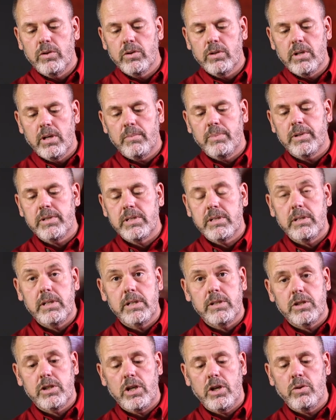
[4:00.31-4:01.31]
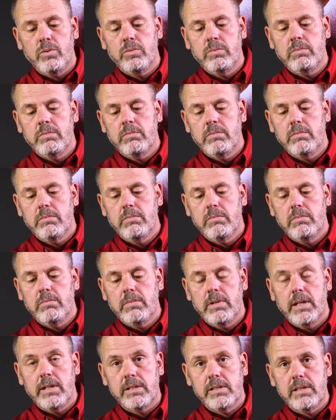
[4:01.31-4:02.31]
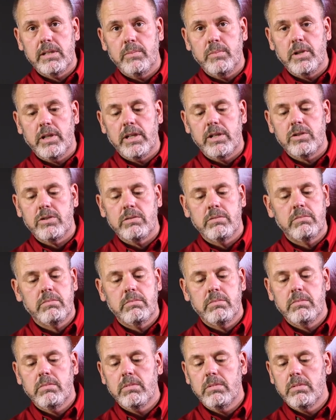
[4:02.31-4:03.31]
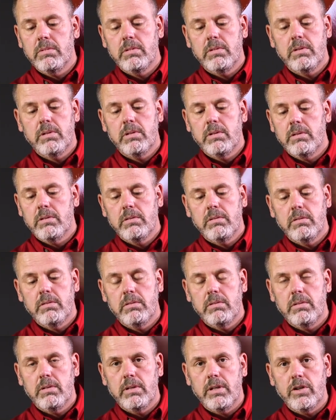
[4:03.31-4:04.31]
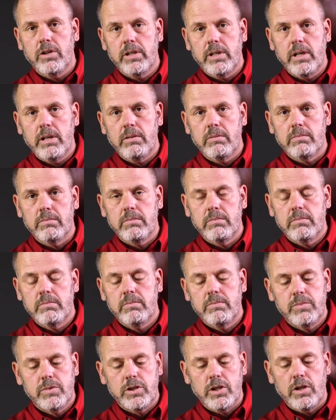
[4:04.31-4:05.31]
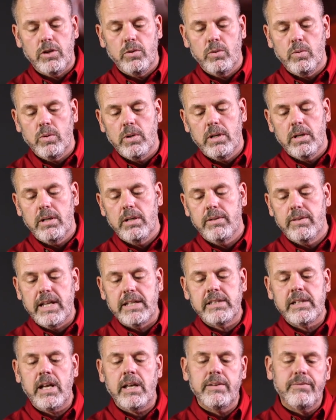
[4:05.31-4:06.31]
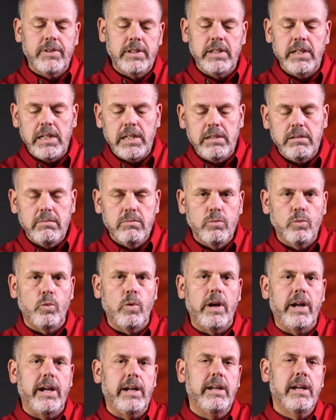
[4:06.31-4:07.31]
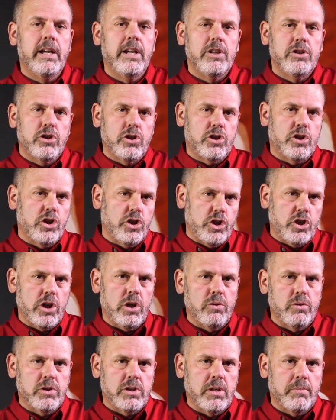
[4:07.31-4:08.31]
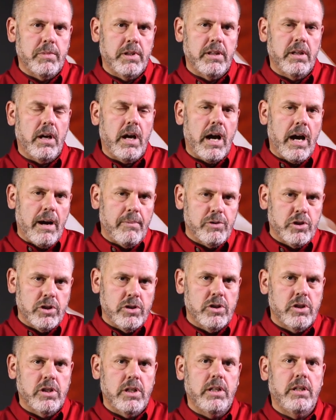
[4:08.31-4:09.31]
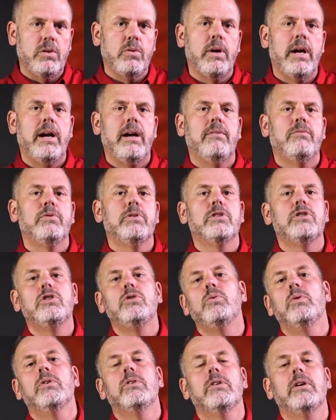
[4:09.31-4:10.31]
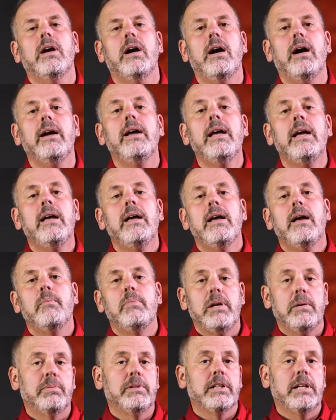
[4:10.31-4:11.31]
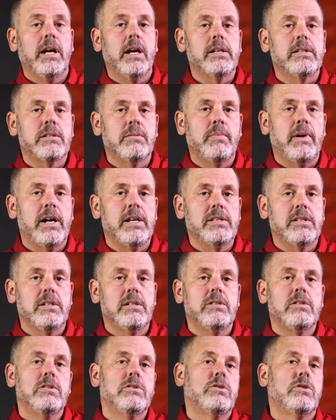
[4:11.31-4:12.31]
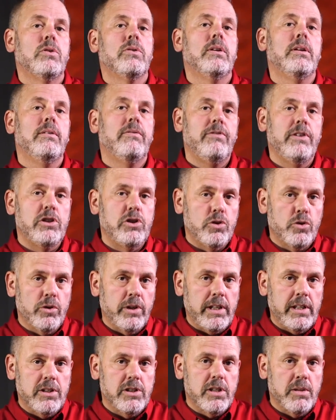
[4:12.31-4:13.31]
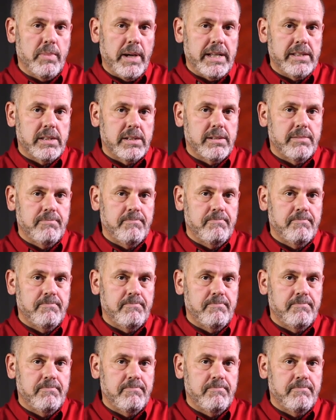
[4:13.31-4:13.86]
your compass, it's tone and it's stimulation. And there you go. So that's kind of a neat way just to show some of the options that you have with the 200i and be able to customize it so that it fits your needs the best.